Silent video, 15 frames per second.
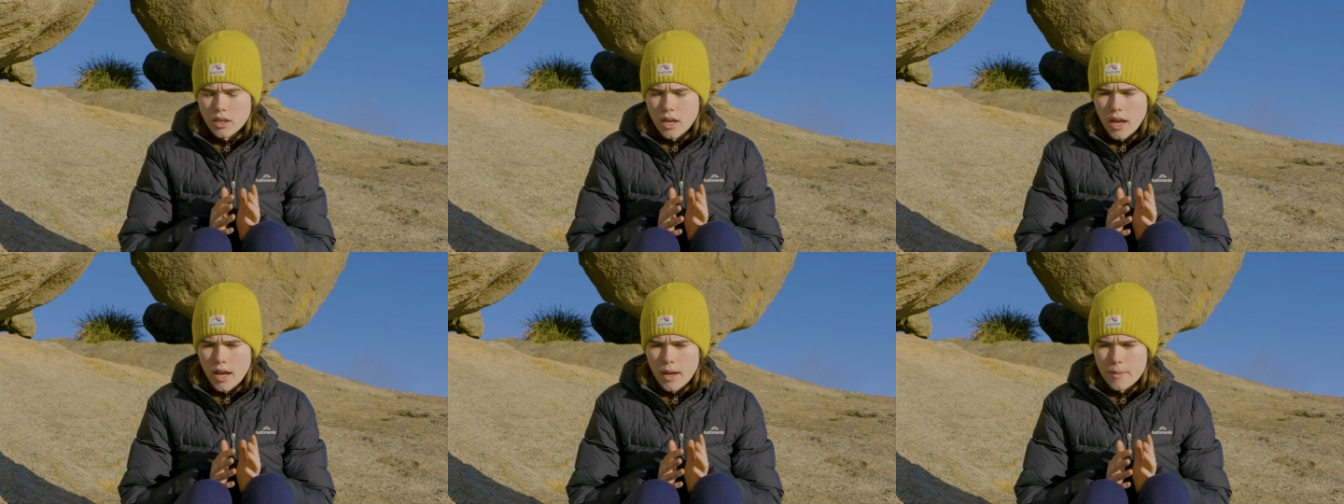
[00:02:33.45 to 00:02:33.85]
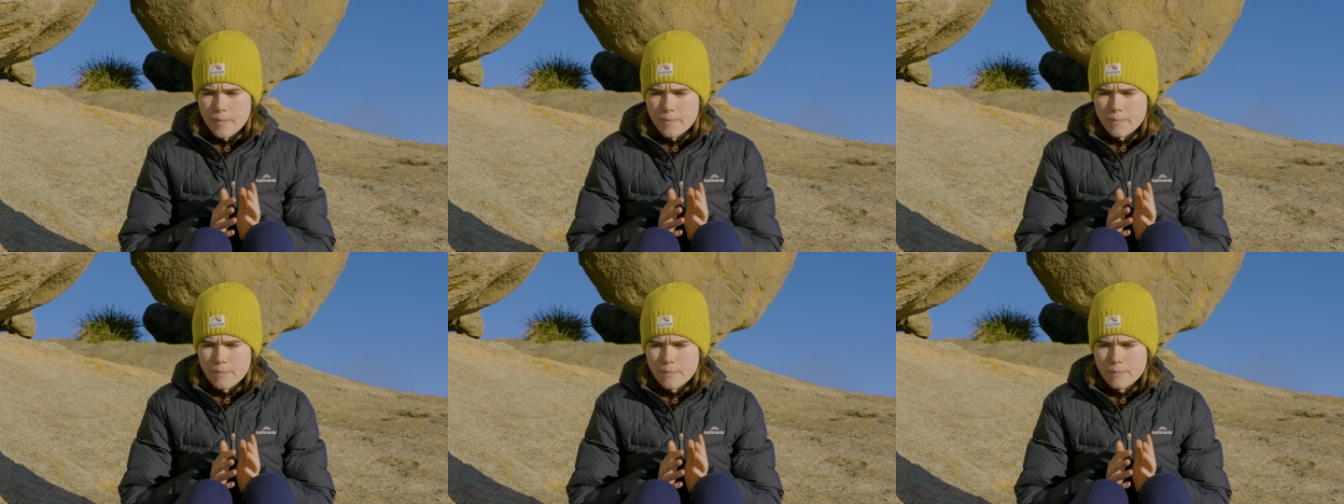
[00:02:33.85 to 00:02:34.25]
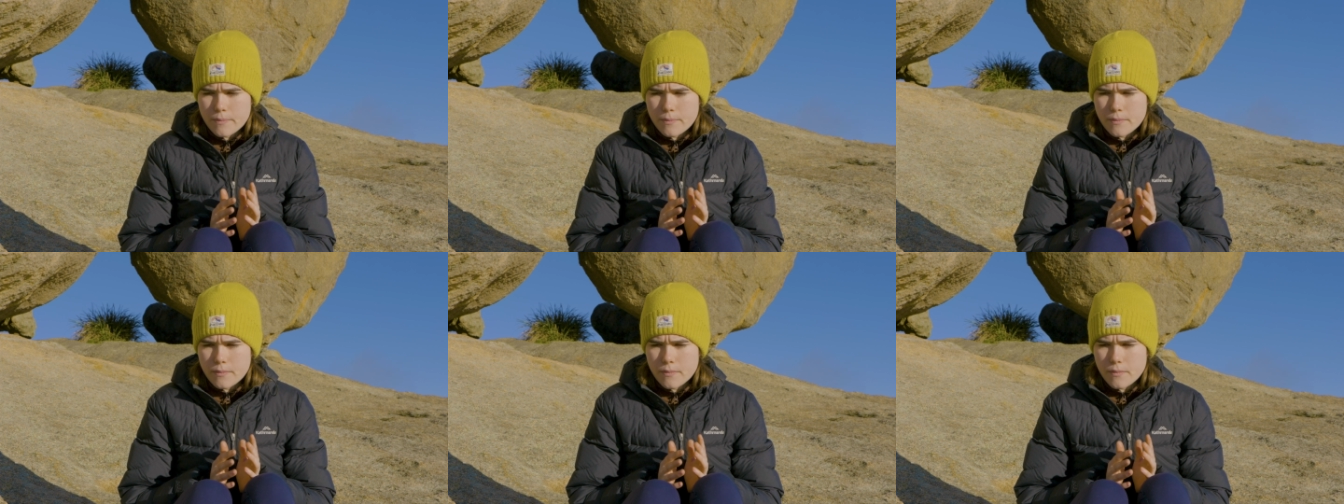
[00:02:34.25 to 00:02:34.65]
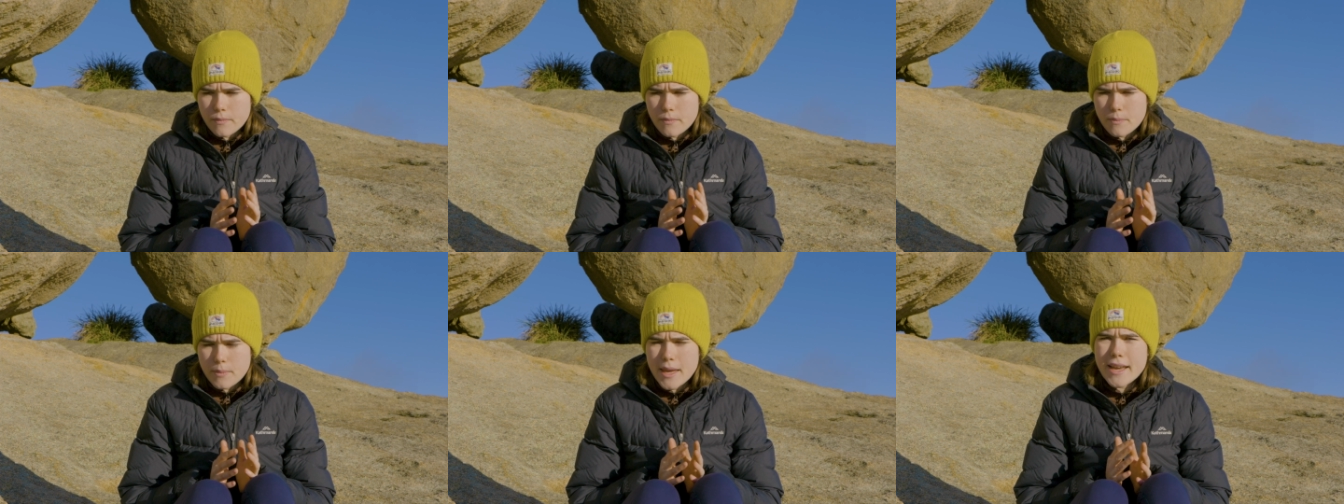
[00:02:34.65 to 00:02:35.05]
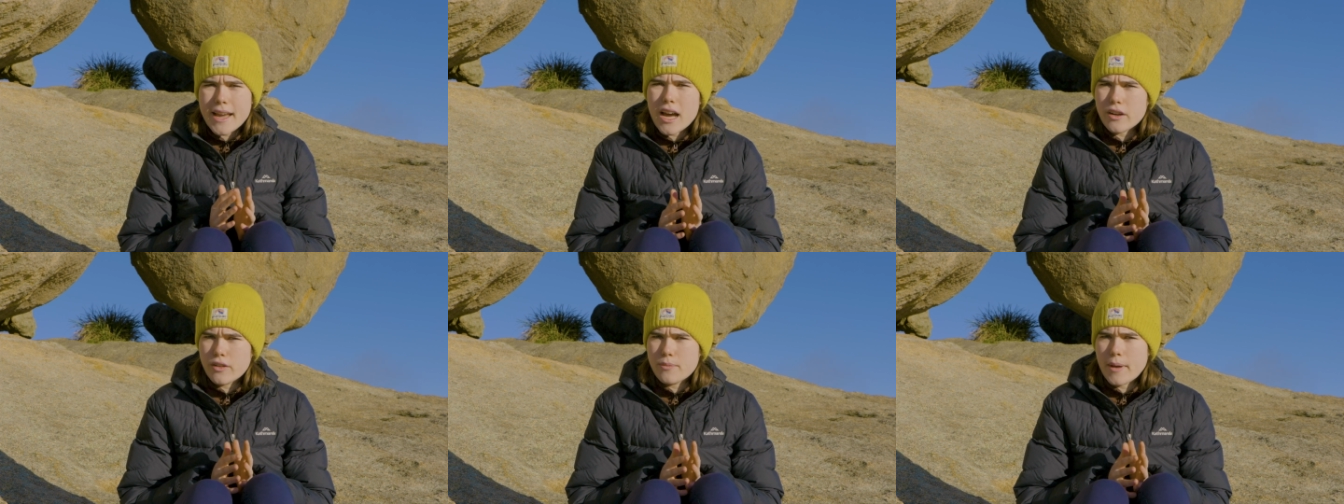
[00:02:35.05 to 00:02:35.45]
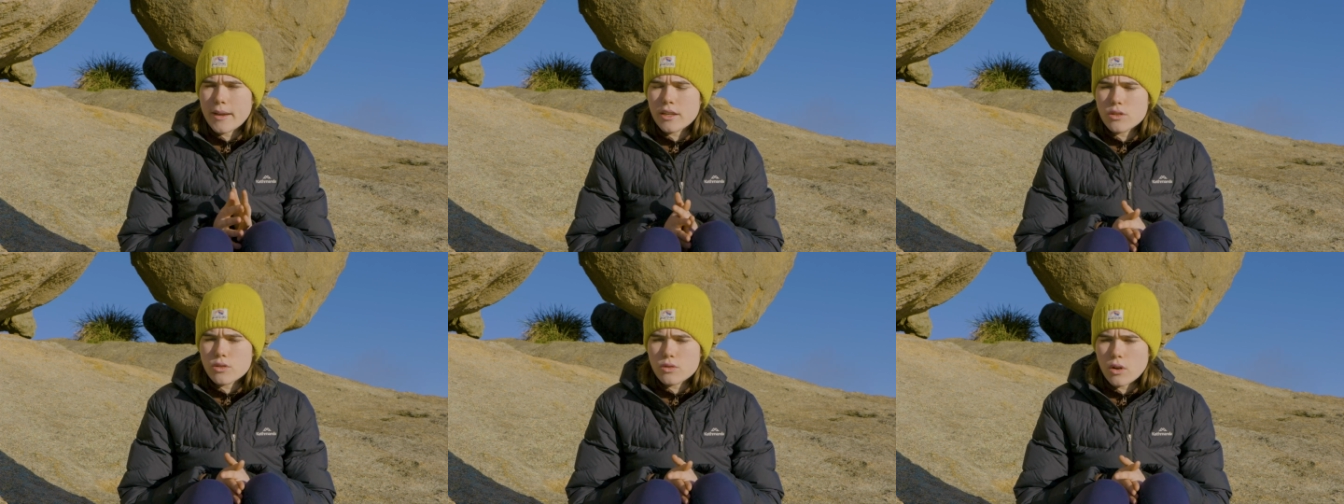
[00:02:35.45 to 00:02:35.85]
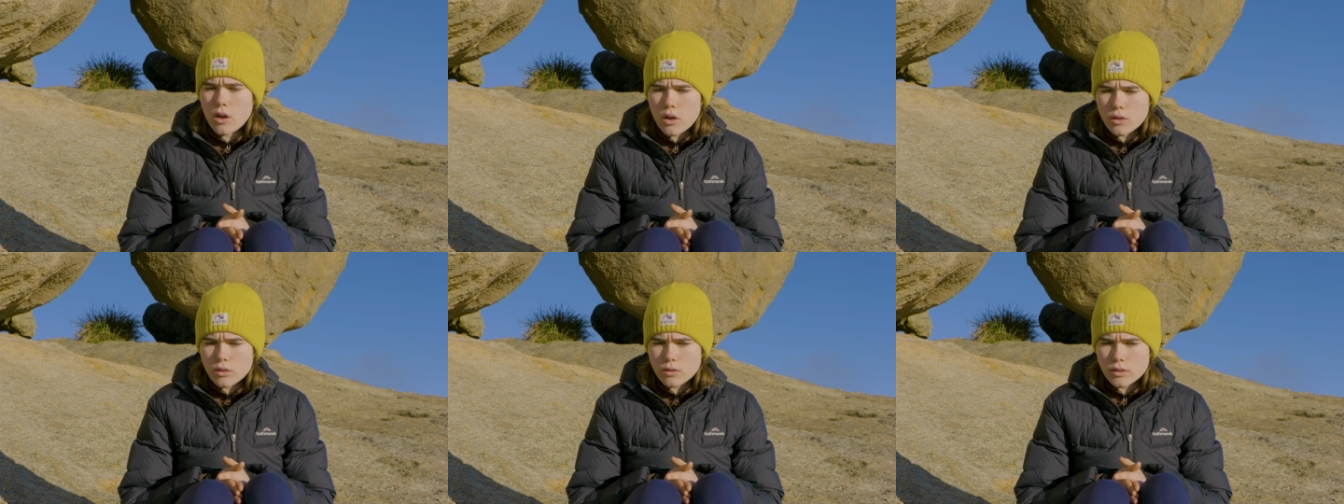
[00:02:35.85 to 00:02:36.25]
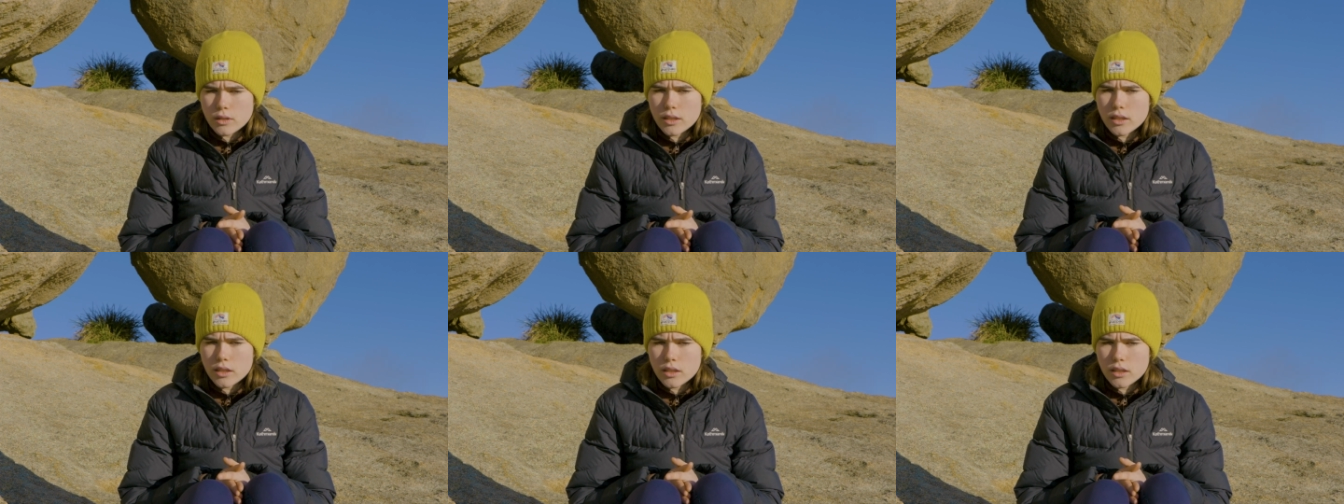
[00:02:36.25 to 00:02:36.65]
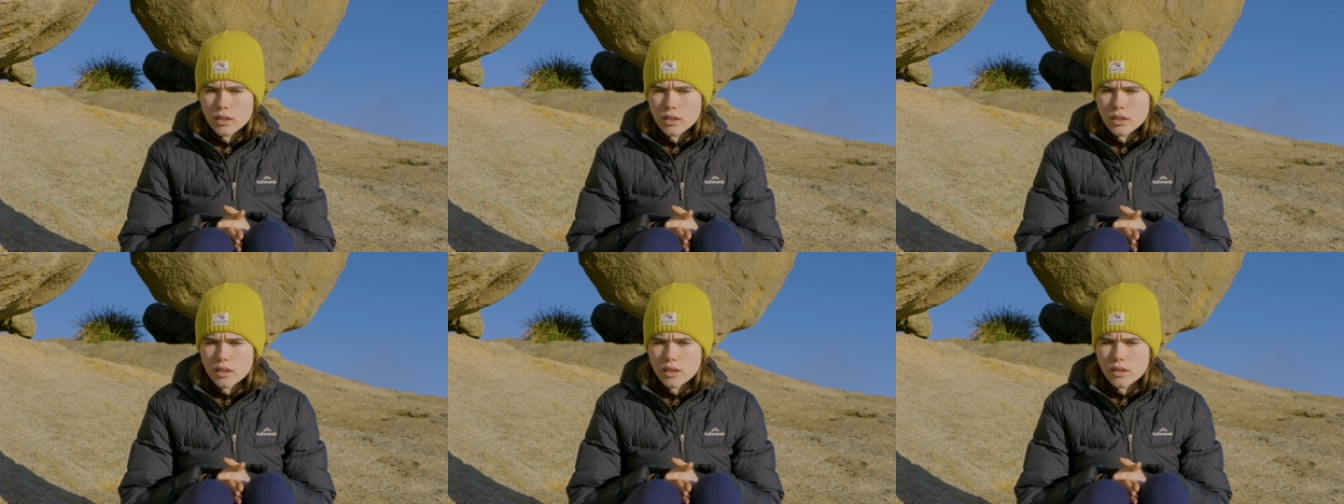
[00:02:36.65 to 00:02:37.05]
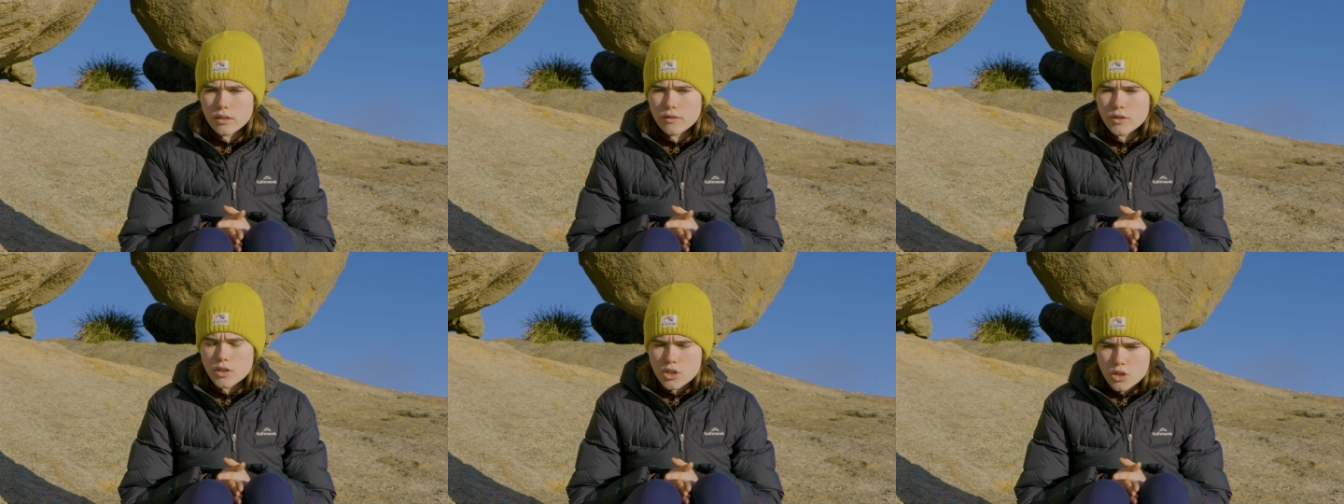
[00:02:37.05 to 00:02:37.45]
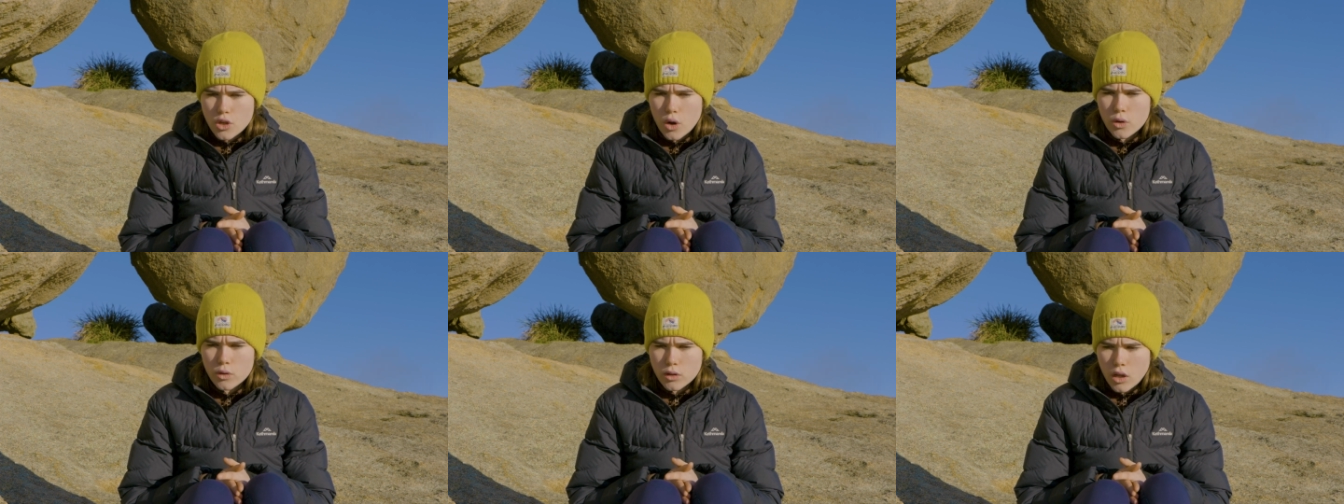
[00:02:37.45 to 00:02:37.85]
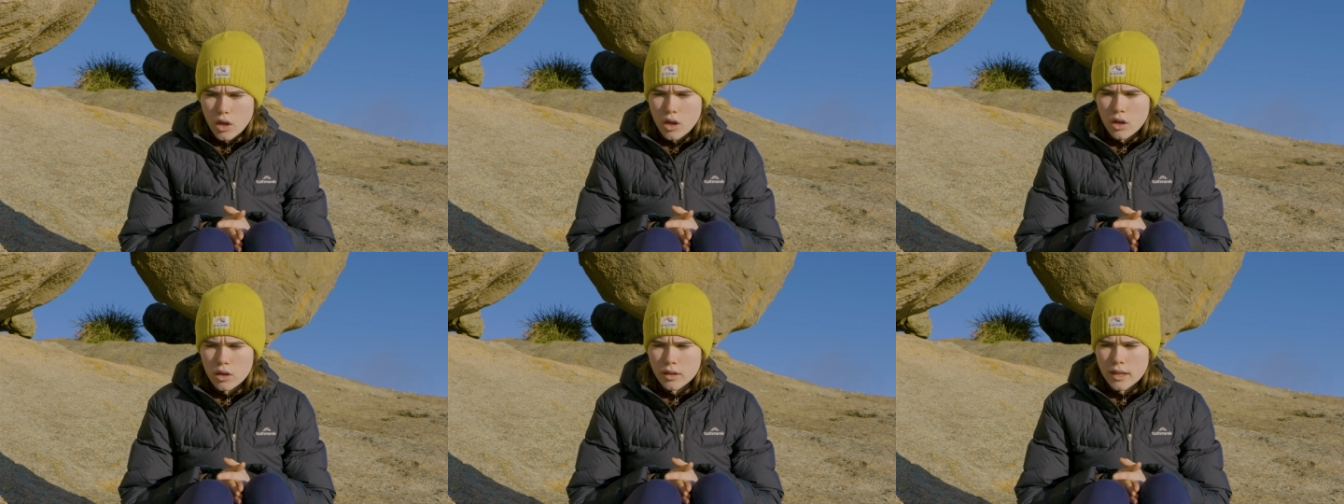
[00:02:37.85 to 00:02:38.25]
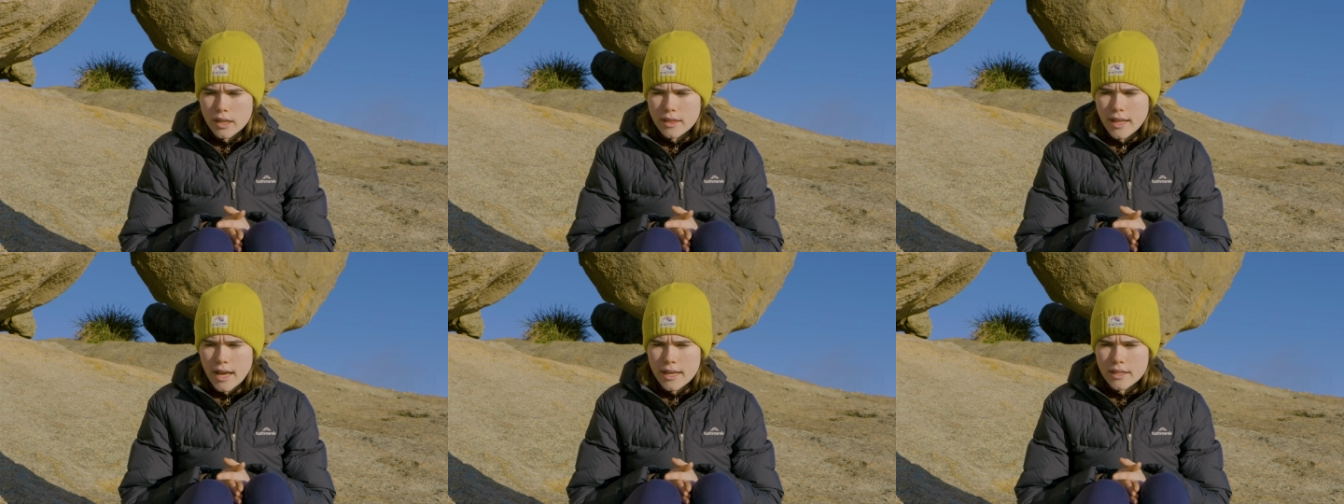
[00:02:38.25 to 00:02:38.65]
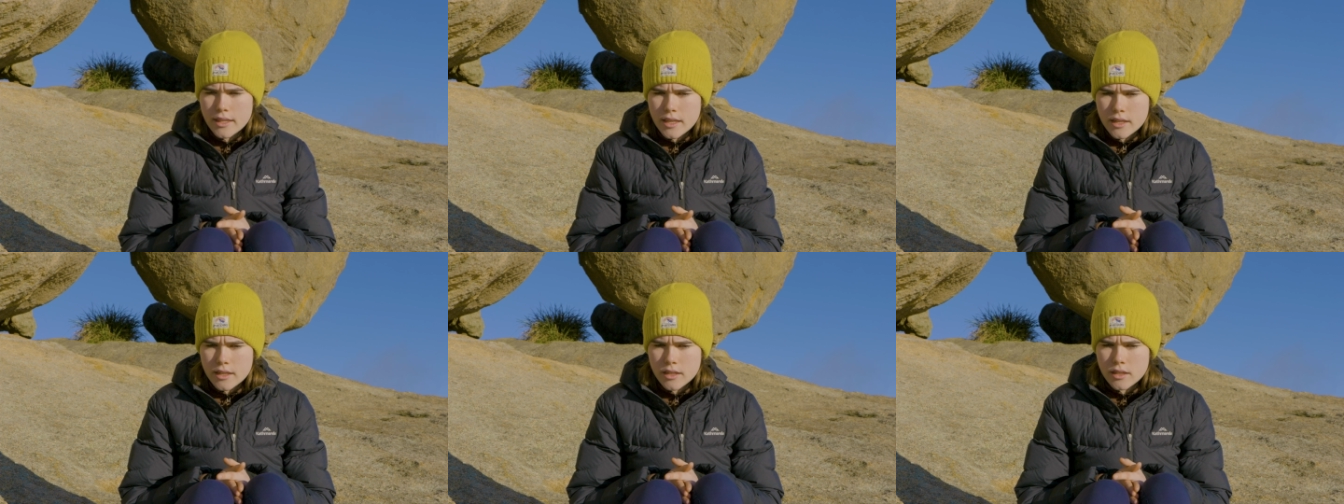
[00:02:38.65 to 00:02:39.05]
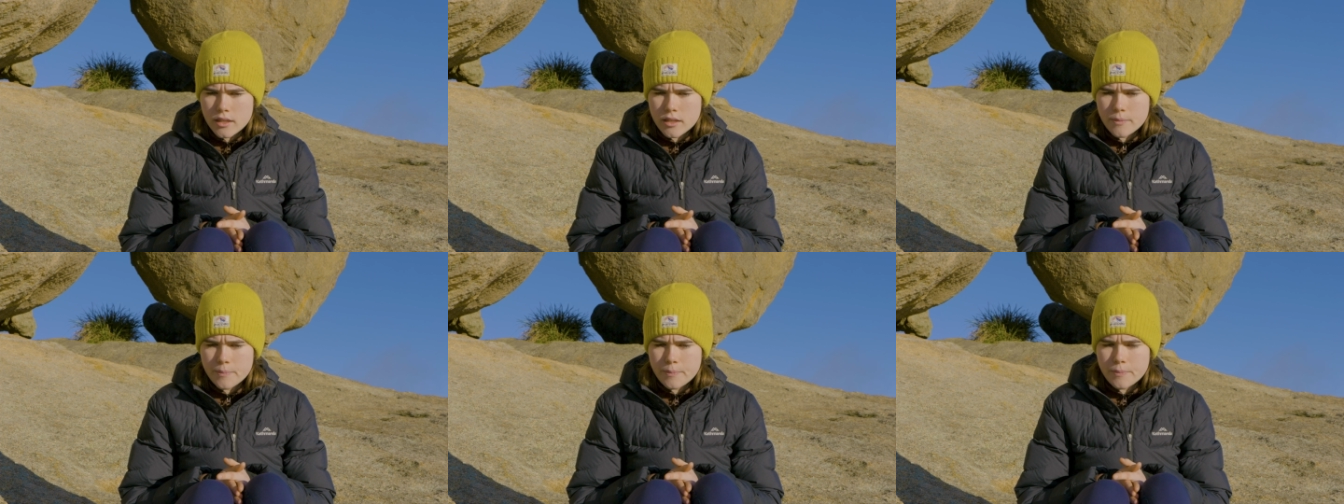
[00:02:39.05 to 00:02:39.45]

um, being out of my control for so long in that year,